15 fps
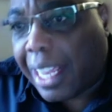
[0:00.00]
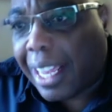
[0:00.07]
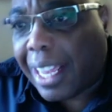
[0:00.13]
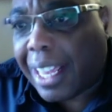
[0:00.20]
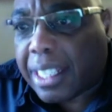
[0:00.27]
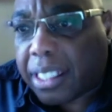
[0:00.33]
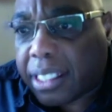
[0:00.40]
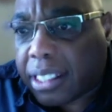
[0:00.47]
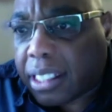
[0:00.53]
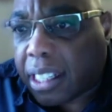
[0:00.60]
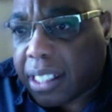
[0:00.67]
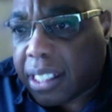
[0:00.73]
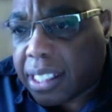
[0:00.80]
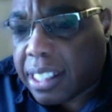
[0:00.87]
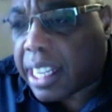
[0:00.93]
is
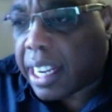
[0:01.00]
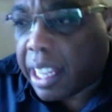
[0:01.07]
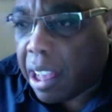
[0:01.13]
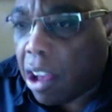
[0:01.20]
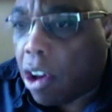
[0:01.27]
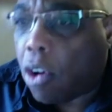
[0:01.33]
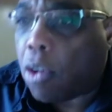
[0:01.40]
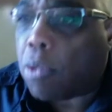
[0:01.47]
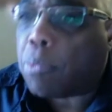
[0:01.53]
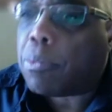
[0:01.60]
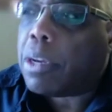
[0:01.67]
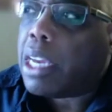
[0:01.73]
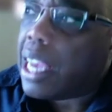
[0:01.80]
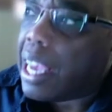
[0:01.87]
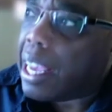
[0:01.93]
sitting
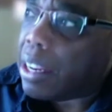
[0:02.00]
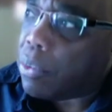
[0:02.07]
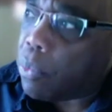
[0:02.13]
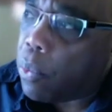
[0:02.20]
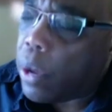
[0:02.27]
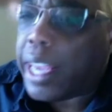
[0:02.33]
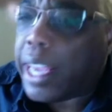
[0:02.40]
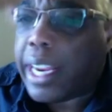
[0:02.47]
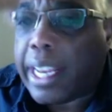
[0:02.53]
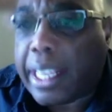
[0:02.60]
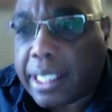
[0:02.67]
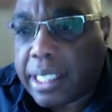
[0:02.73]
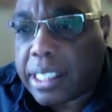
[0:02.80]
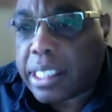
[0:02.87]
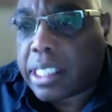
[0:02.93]
home and waiting
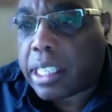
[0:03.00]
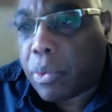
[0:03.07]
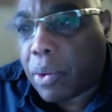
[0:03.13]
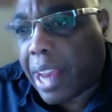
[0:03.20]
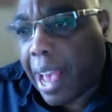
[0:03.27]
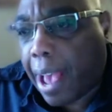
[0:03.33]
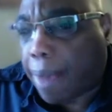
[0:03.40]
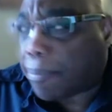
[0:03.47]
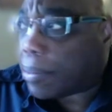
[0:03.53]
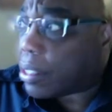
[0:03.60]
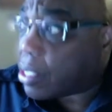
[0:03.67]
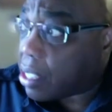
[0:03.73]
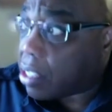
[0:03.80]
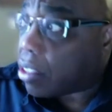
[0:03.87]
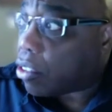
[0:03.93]
to see what
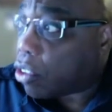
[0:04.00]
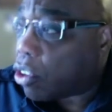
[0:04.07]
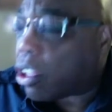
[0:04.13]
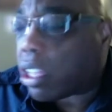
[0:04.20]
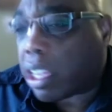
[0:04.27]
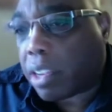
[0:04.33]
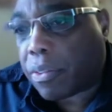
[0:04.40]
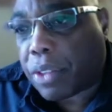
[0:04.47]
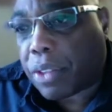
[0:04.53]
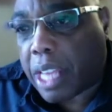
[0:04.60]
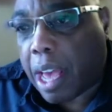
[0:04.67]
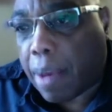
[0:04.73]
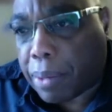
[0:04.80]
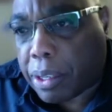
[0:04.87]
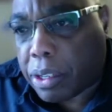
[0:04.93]
happens and looking for the
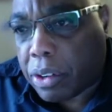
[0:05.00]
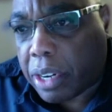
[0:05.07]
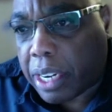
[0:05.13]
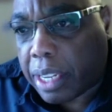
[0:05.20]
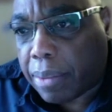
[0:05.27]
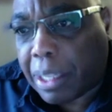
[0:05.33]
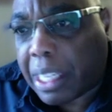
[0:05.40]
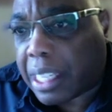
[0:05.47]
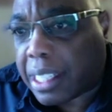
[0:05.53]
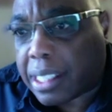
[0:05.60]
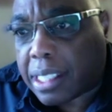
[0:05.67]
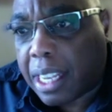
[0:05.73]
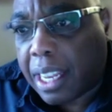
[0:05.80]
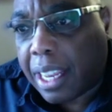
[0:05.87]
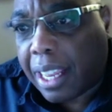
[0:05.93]
opportunity
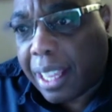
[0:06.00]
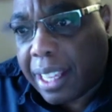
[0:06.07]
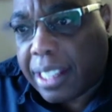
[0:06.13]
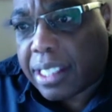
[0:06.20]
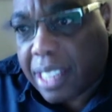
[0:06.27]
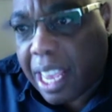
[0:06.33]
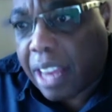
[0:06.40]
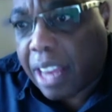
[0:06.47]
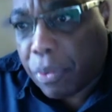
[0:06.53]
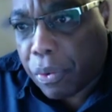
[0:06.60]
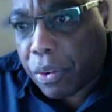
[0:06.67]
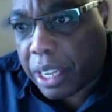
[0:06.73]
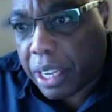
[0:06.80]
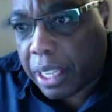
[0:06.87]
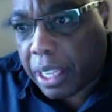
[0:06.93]
because he's debt free.